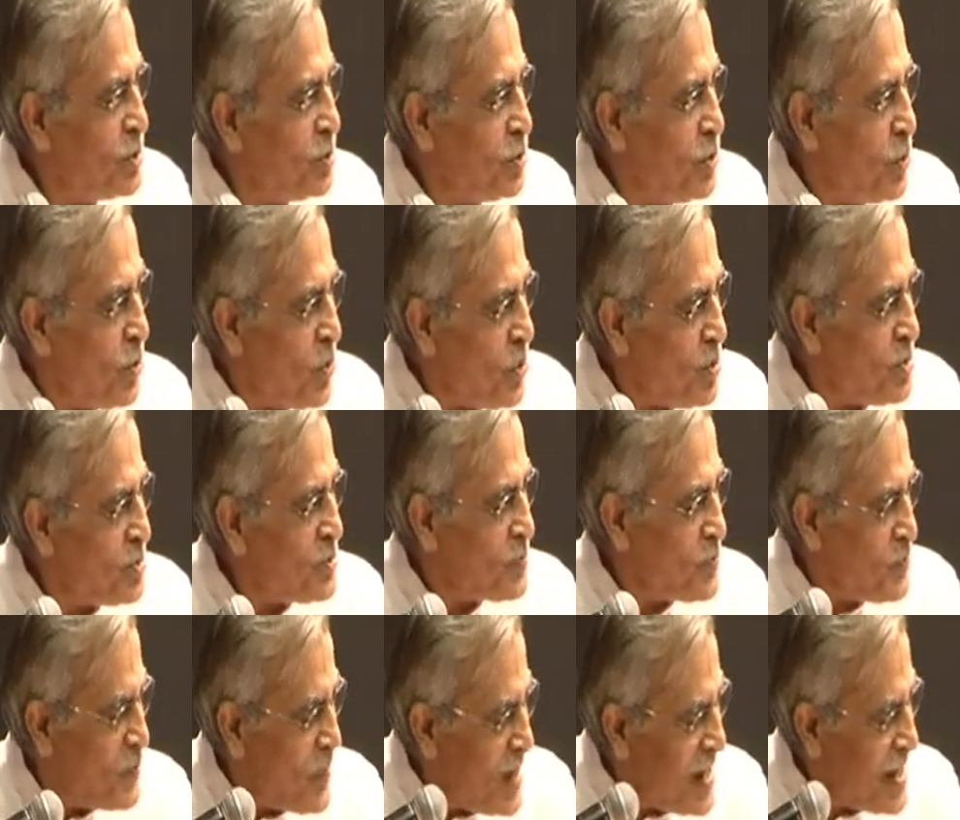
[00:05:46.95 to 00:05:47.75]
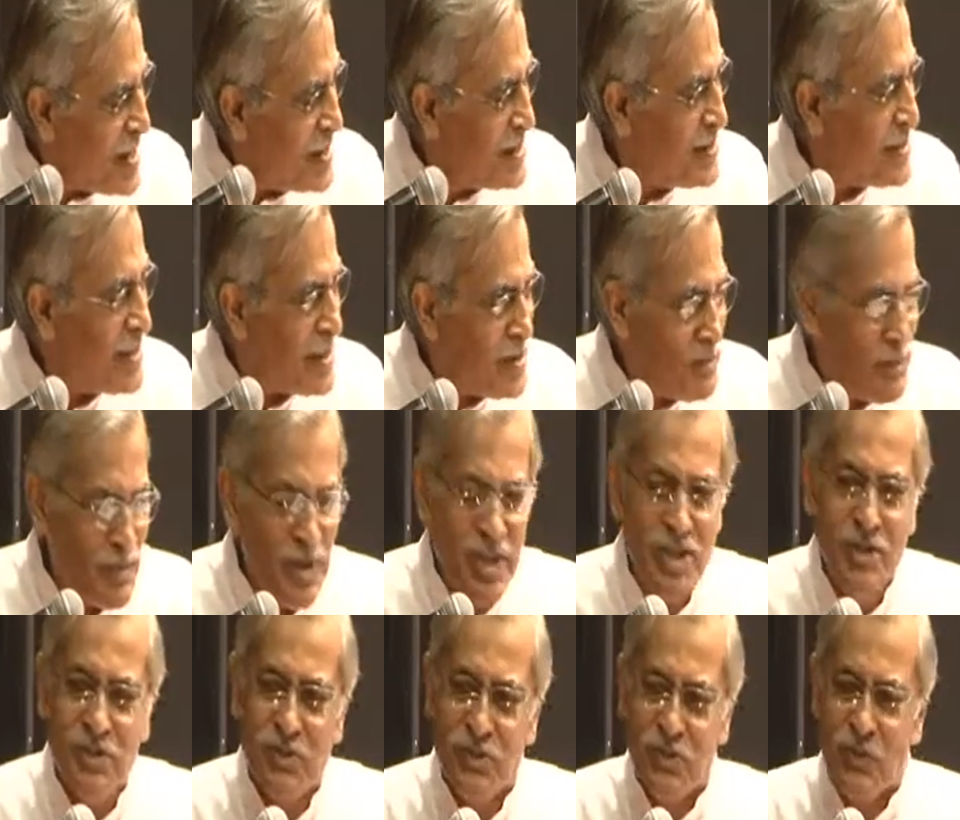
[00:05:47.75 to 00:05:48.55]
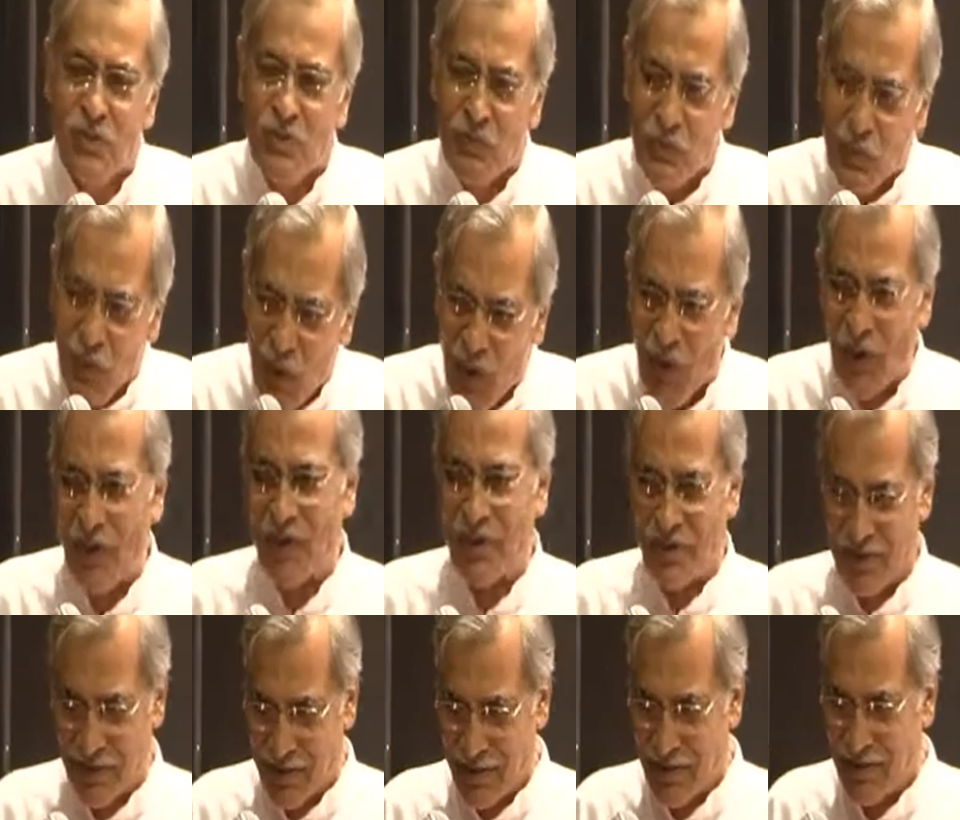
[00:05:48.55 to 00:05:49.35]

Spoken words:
those ways and means of war.